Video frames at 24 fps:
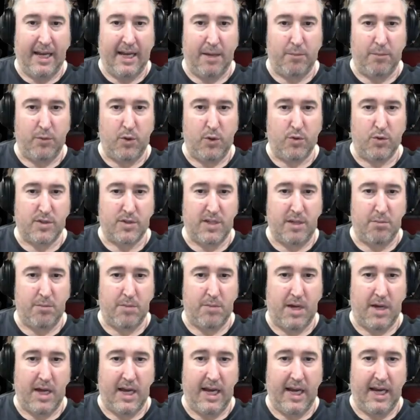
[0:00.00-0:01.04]
am using
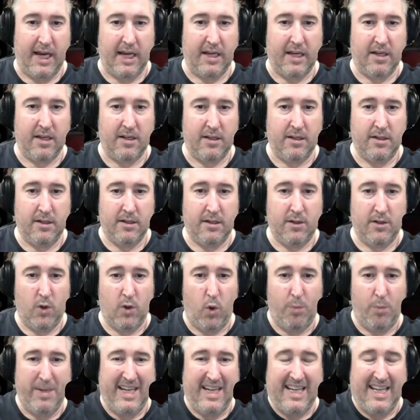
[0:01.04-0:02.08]
my
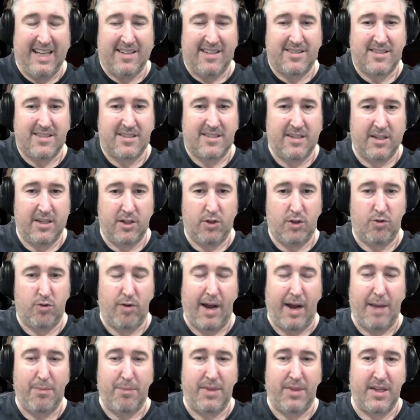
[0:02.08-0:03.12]
obedience.
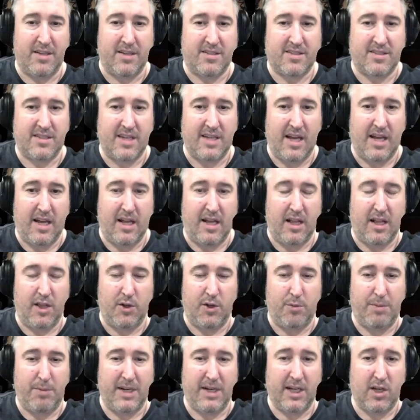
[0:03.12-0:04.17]
Grabbed this a
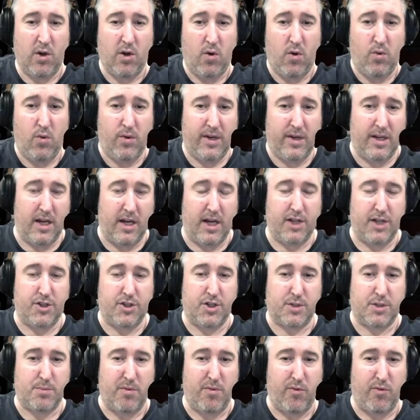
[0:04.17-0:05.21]
little bit ago,
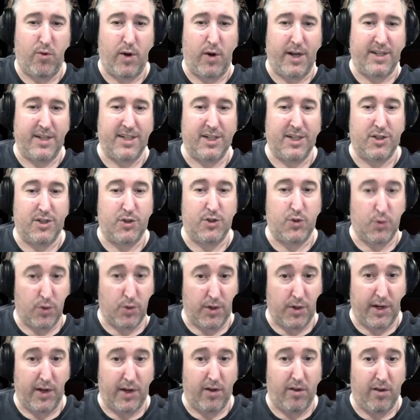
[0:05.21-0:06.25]
just before I did
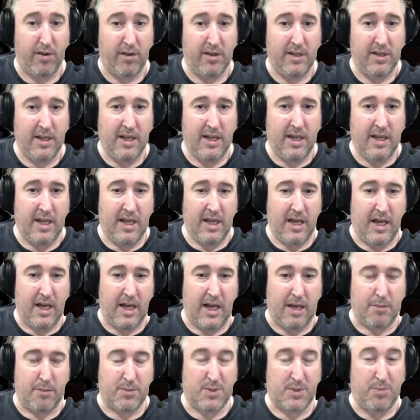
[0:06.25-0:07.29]
Duriel.
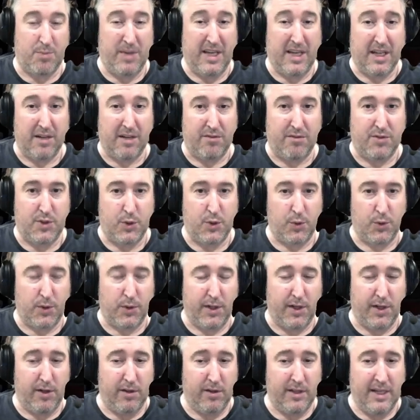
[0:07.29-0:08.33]
Speaking of
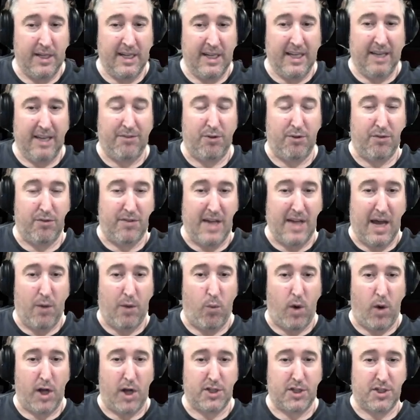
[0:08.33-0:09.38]
Duriel, if you've not
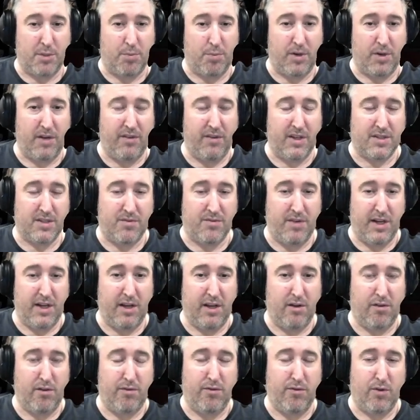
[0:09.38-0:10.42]
watched the previous
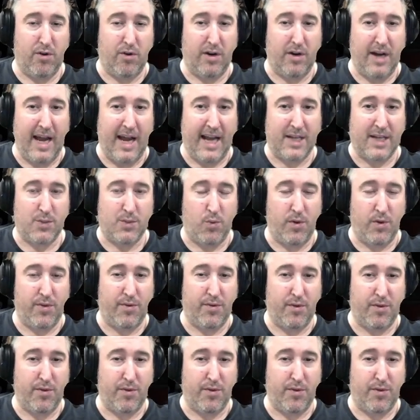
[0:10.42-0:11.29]
video for Acts 1 through